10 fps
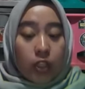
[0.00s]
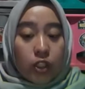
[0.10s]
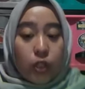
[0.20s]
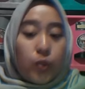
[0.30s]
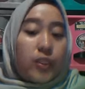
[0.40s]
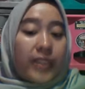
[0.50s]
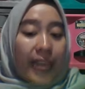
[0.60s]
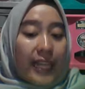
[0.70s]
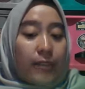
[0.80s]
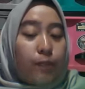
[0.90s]
2.
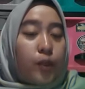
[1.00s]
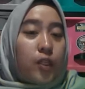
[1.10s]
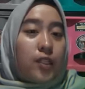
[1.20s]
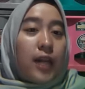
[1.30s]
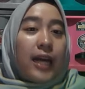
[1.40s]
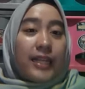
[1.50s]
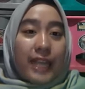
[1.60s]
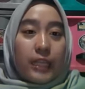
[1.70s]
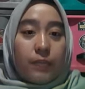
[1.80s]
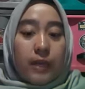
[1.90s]
Talent pool
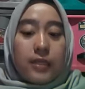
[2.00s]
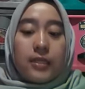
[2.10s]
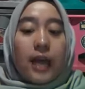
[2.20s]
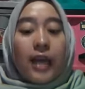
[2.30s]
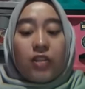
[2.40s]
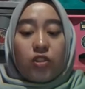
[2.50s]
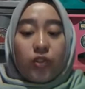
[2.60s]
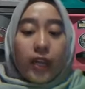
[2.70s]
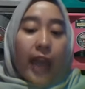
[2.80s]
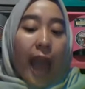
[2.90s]
database.
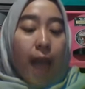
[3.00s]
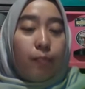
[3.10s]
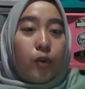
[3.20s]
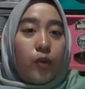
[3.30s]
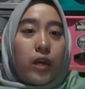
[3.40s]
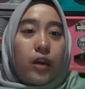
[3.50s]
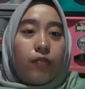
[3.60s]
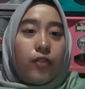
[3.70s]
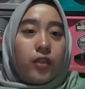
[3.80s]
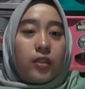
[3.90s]
3. Employee
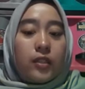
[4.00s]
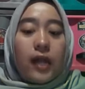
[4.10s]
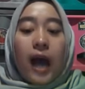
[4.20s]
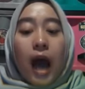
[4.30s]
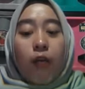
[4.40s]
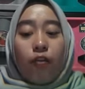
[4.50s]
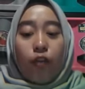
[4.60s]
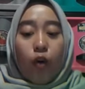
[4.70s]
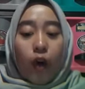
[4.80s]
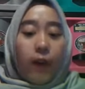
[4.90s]
referral.
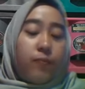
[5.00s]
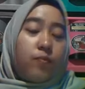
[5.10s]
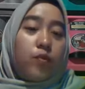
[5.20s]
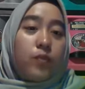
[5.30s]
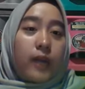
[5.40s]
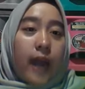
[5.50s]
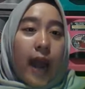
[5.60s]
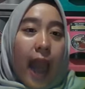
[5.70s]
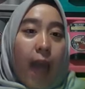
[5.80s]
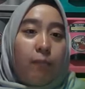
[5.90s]
4.
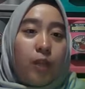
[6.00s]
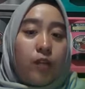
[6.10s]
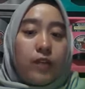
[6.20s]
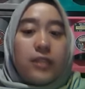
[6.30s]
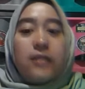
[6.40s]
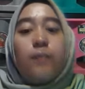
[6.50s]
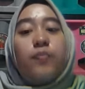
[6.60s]
Boomerang employees.